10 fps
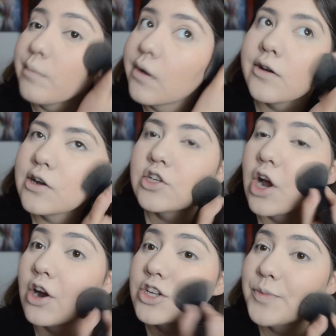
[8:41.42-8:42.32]
murder
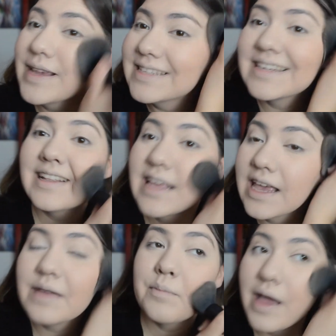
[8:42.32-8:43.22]
charge,
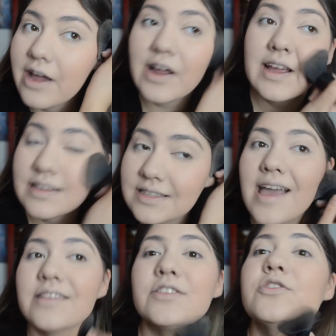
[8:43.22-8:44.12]
basically, in Paris,
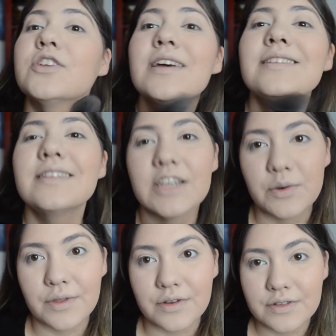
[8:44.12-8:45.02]
and so she has to deal
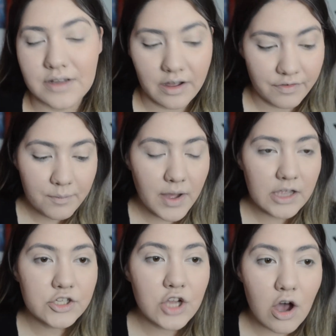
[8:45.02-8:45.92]
with herself,
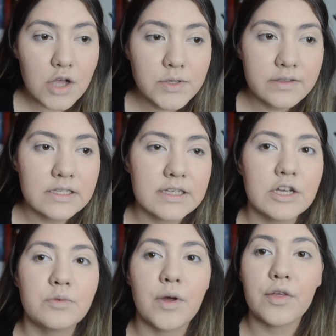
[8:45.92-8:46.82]
but she also has to
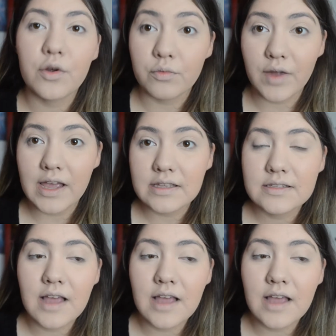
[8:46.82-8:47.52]
deal with her race.